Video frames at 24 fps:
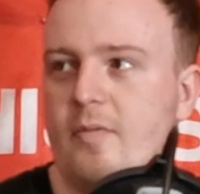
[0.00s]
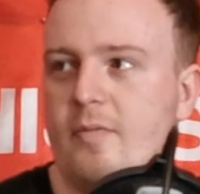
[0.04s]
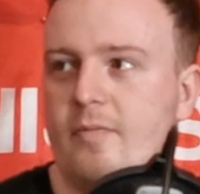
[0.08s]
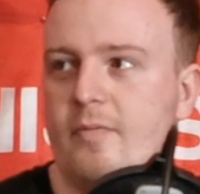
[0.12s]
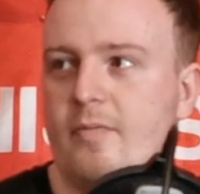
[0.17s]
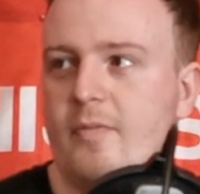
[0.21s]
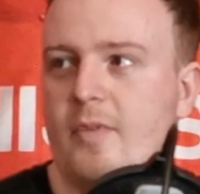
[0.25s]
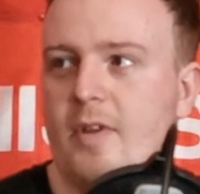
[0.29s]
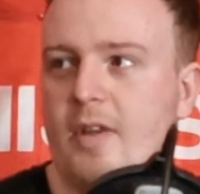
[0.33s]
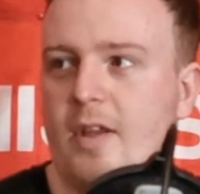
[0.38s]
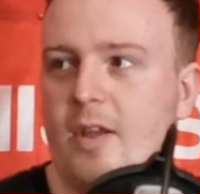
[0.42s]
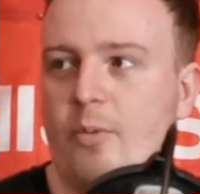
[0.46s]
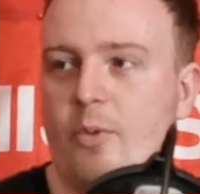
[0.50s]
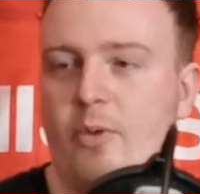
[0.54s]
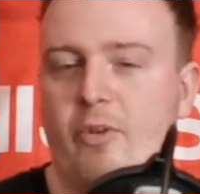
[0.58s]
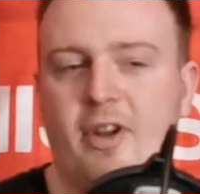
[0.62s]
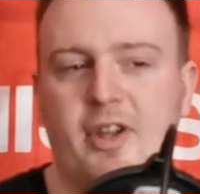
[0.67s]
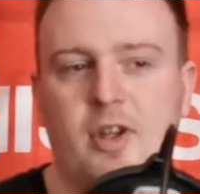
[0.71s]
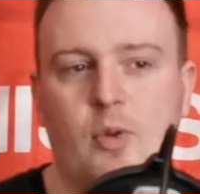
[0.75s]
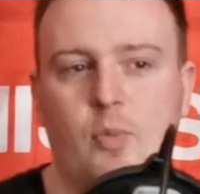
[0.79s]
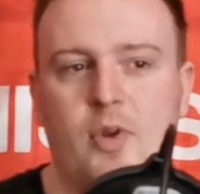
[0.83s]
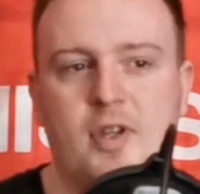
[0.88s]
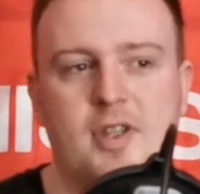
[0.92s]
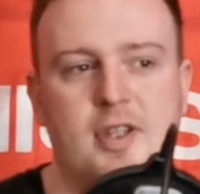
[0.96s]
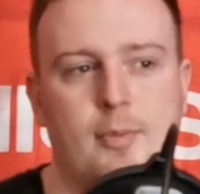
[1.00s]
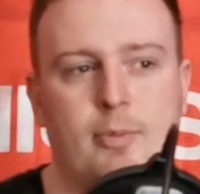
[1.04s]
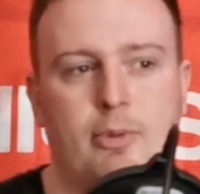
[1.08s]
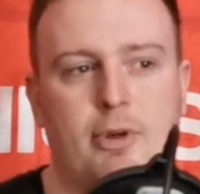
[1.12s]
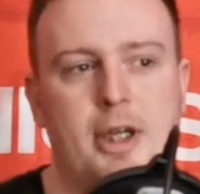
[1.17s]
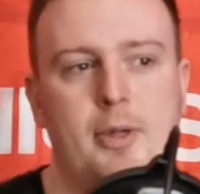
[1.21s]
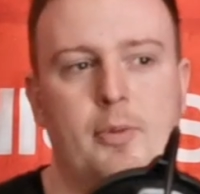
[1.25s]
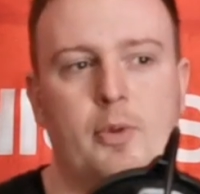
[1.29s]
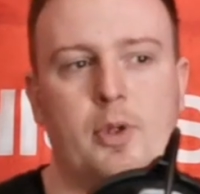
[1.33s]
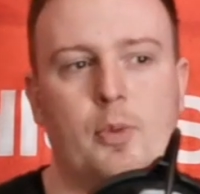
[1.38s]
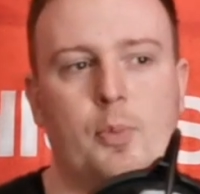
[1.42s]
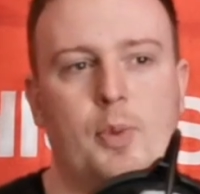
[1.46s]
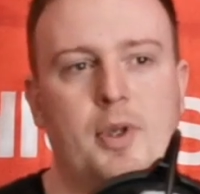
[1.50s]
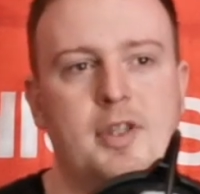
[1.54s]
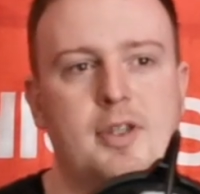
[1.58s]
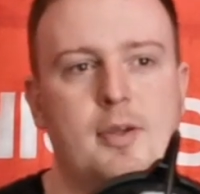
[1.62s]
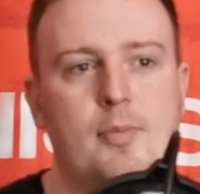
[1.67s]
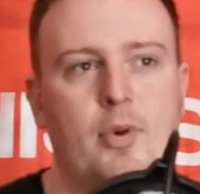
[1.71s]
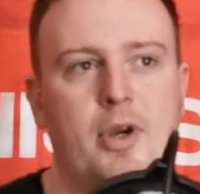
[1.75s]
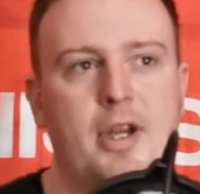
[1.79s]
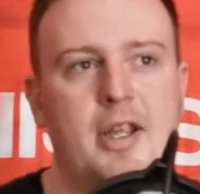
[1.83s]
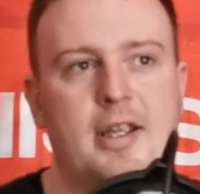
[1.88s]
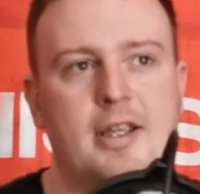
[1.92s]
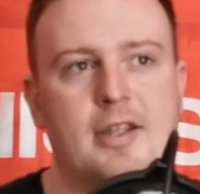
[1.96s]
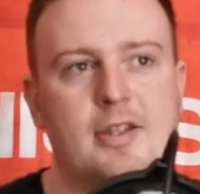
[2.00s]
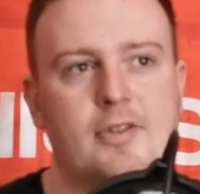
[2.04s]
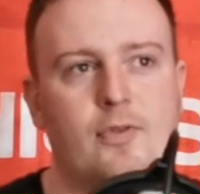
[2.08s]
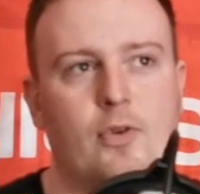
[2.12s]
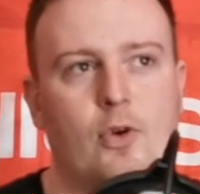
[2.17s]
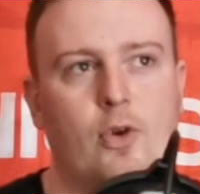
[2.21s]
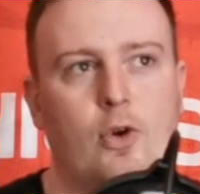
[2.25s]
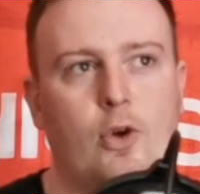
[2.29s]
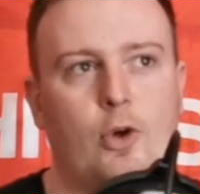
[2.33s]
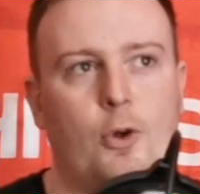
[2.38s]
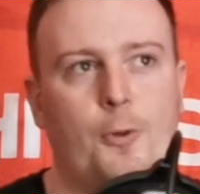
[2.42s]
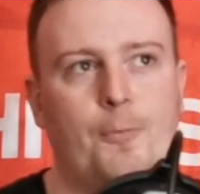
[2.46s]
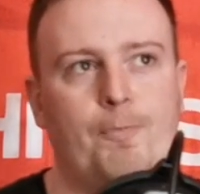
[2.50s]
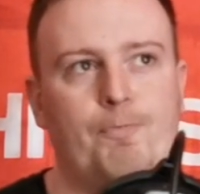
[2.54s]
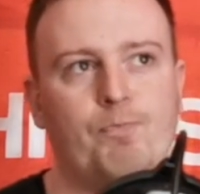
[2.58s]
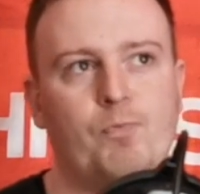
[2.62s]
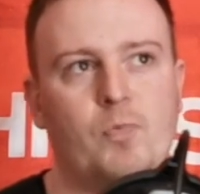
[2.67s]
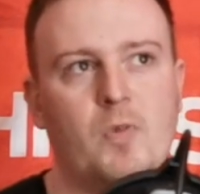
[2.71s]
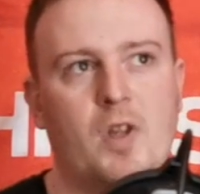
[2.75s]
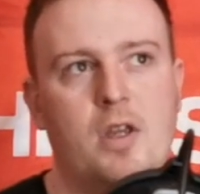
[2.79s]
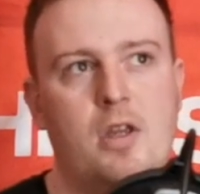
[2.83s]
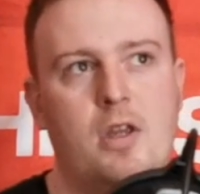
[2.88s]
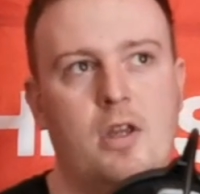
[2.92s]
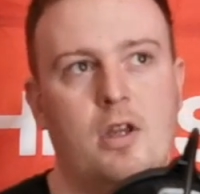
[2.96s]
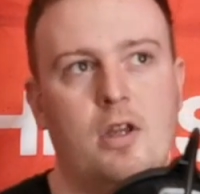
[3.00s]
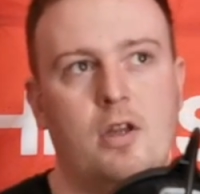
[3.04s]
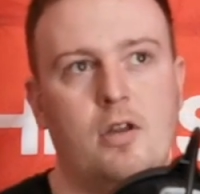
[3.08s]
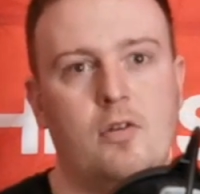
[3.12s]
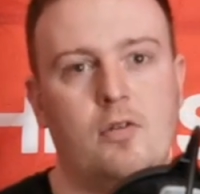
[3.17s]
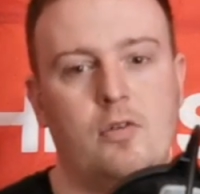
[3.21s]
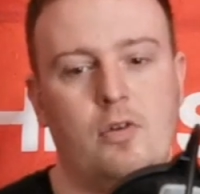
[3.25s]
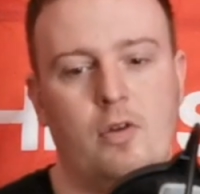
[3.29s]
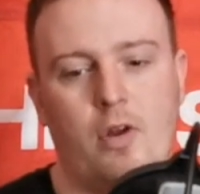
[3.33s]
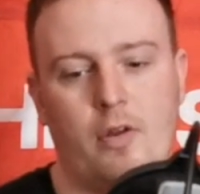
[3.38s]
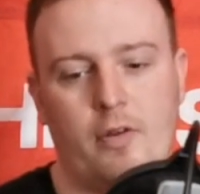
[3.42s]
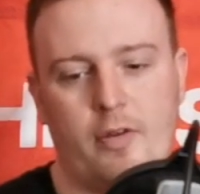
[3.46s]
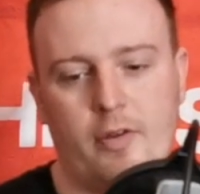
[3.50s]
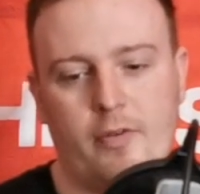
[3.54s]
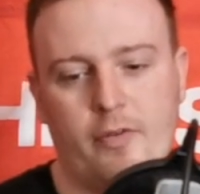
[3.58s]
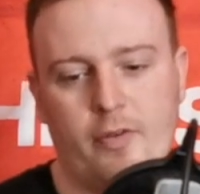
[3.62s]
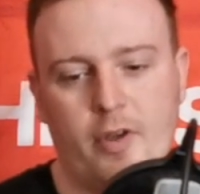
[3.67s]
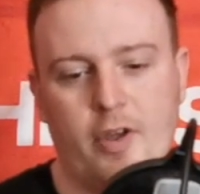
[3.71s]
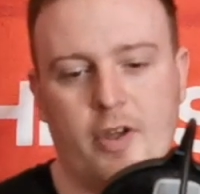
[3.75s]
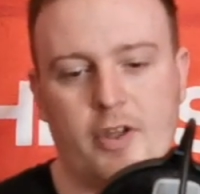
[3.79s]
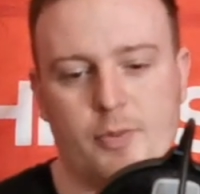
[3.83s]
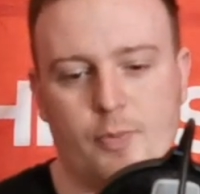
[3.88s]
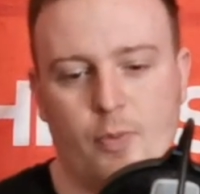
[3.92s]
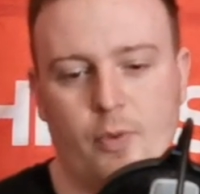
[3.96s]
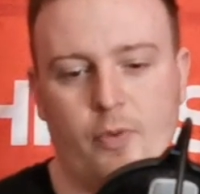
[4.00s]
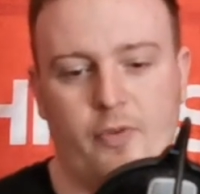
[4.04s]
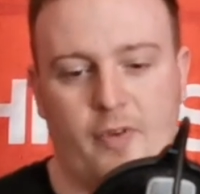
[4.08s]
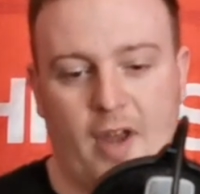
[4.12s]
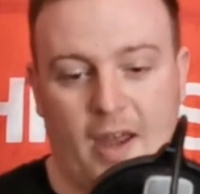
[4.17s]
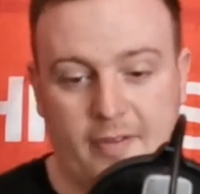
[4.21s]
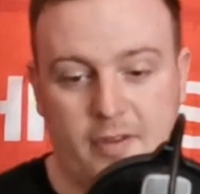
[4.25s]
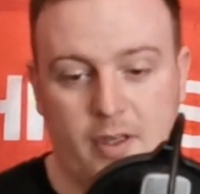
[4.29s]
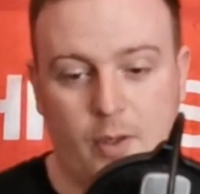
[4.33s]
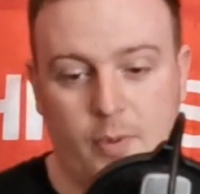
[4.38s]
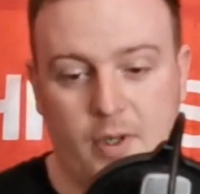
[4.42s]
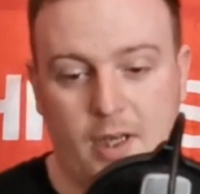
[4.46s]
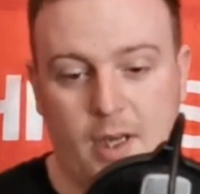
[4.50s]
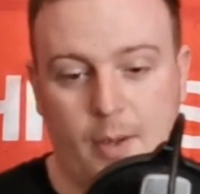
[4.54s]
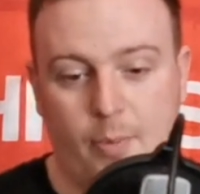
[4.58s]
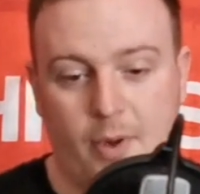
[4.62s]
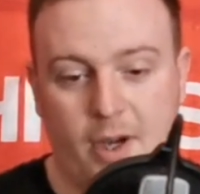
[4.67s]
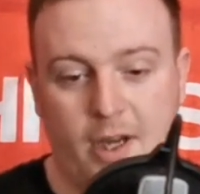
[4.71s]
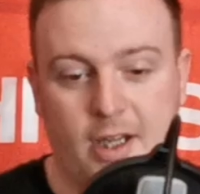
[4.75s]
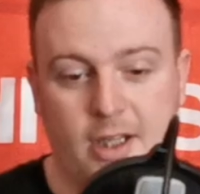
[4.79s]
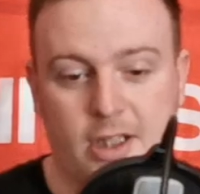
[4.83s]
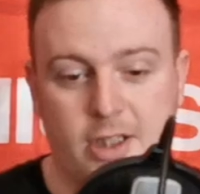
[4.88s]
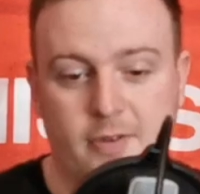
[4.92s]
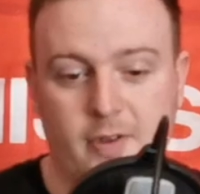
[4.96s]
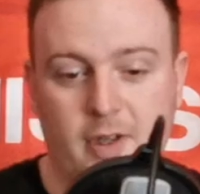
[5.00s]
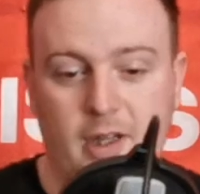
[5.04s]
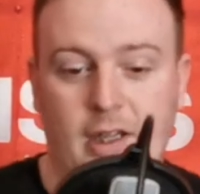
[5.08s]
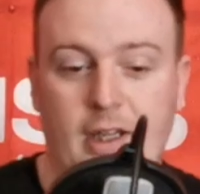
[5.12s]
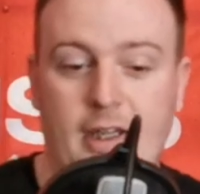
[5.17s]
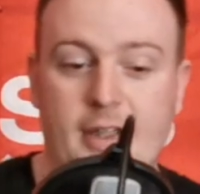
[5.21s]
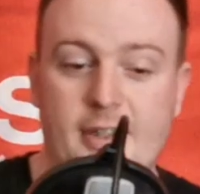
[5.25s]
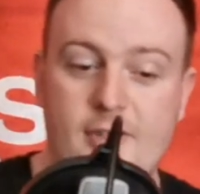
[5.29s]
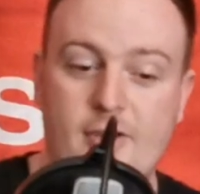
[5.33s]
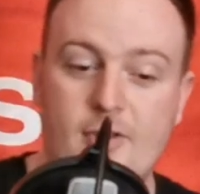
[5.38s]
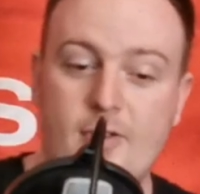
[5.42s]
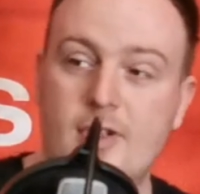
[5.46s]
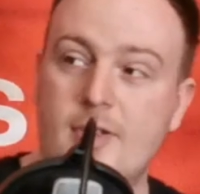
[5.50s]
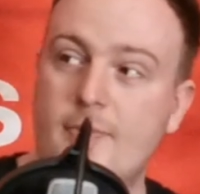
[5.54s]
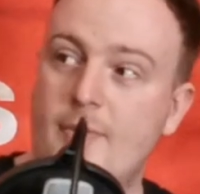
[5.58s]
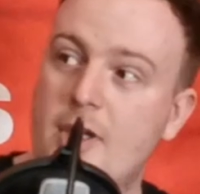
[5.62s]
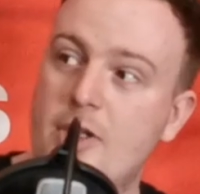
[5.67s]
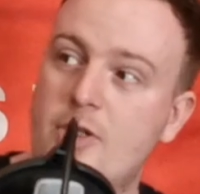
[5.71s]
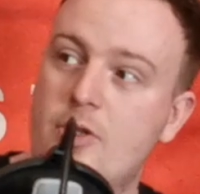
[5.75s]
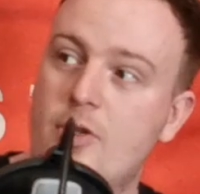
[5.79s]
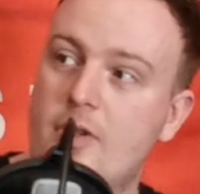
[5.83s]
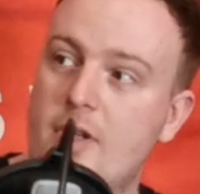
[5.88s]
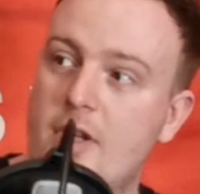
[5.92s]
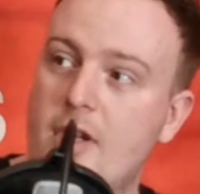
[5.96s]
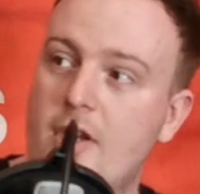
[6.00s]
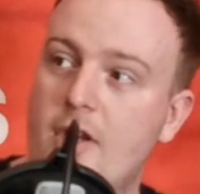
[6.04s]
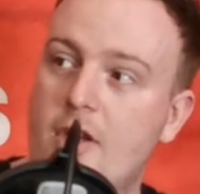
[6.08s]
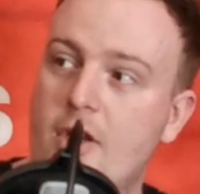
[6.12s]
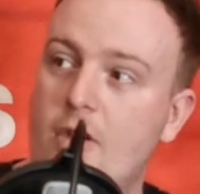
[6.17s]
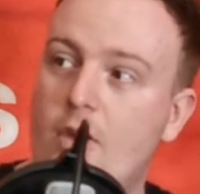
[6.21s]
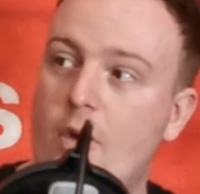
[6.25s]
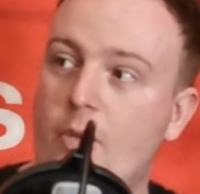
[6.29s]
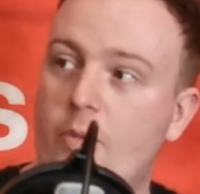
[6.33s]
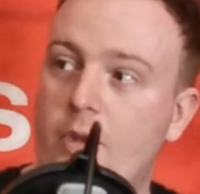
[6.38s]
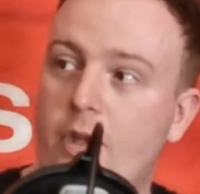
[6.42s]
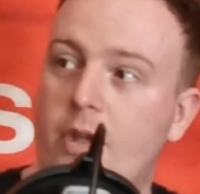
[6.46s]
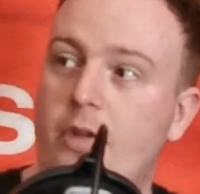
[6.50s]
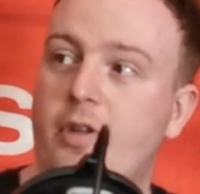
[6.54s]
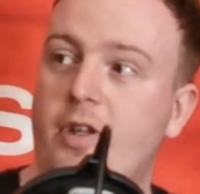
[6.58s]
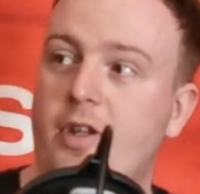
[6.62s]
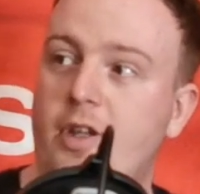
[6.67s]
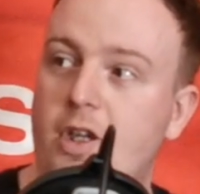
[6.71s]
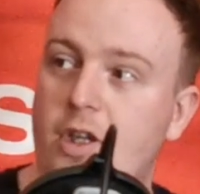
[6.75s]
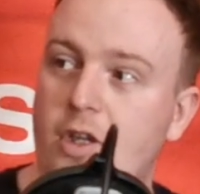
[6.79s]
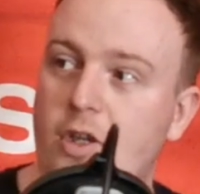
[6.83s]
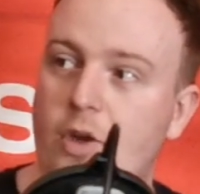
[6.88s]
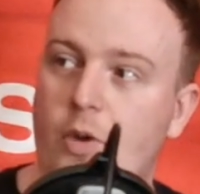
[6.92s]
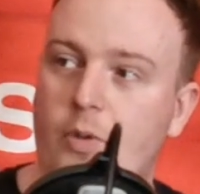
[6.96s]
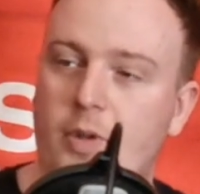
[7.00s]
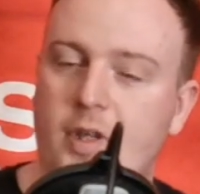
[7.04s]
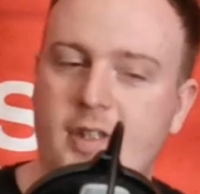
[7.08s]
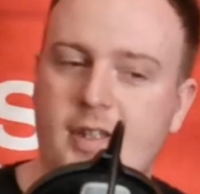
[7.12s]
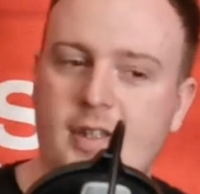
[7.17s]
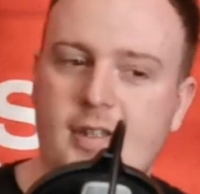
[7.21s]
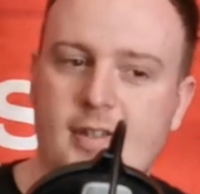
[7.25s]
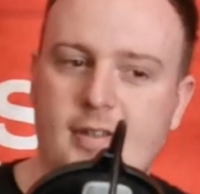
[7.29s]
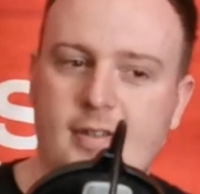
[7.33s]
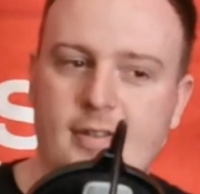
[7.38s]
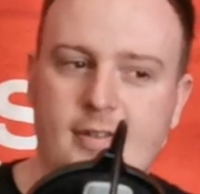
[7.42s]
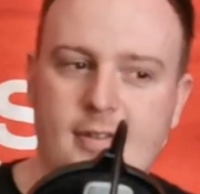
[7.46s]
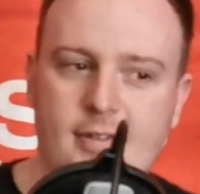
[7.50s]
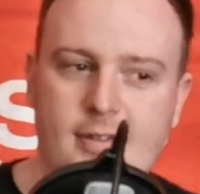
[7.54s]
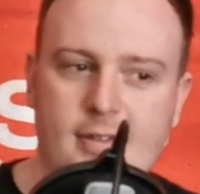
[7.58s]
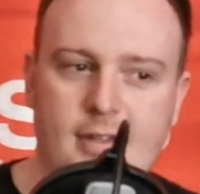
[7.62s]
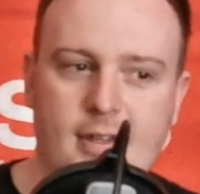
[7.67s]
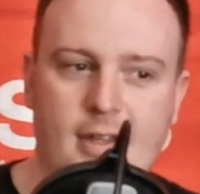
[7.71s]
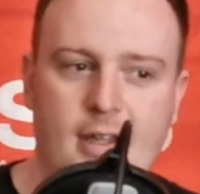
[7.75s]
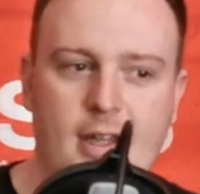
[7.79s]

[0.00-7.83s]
That's I think it. we had the winter break. What the winter break is for not the first month after winter break, it's for the last two to make sure that you can go yeah. the, you can go the distance.